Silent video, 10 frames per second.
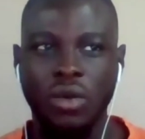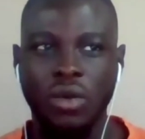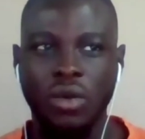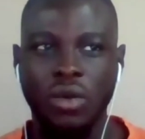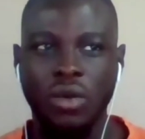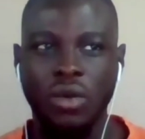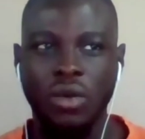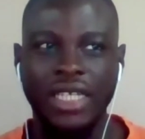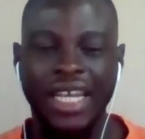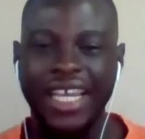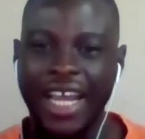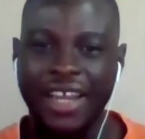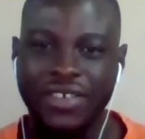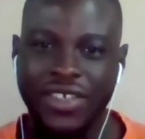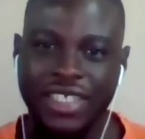But
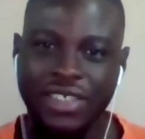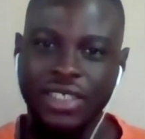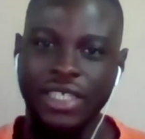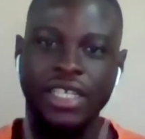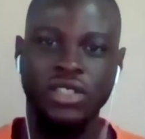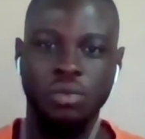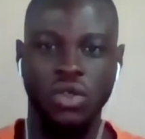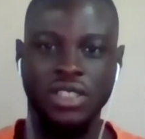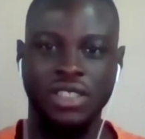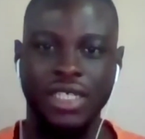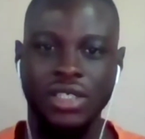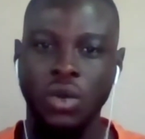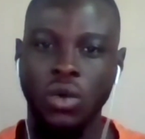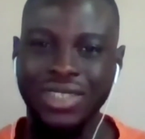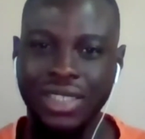I really didn't get product
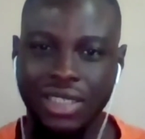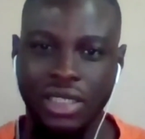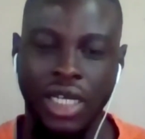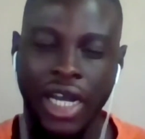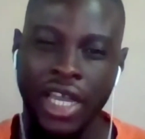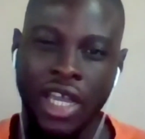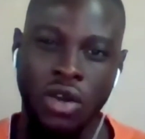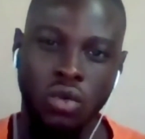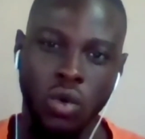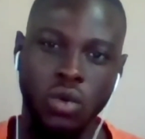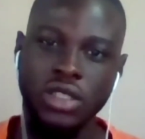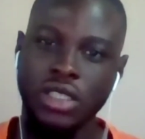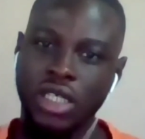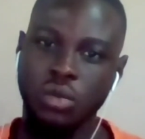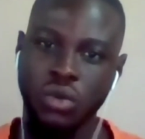designing until I enrolled
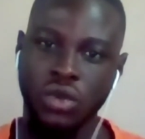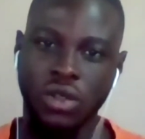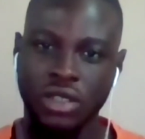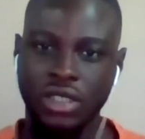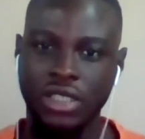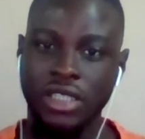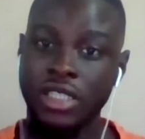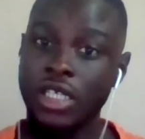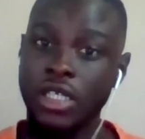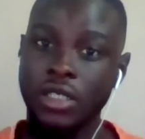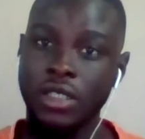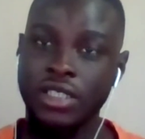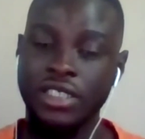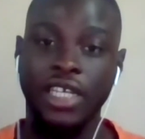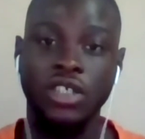in a
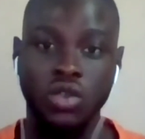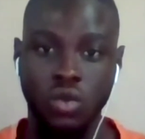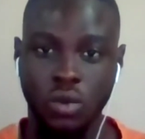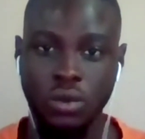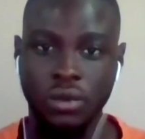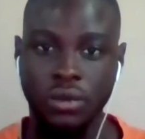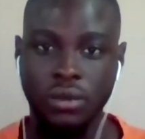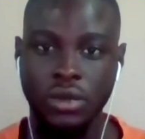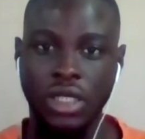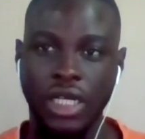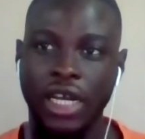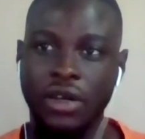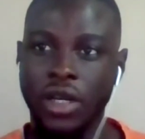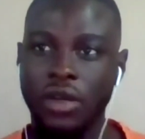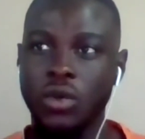design school.
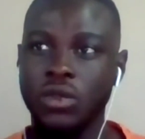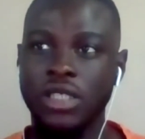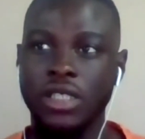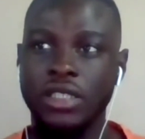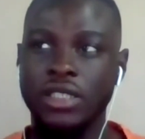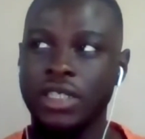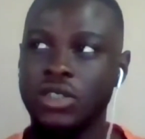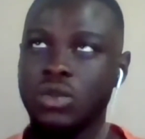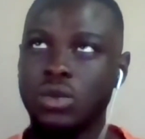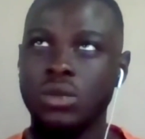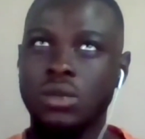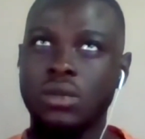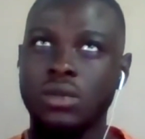I enrolled in a design school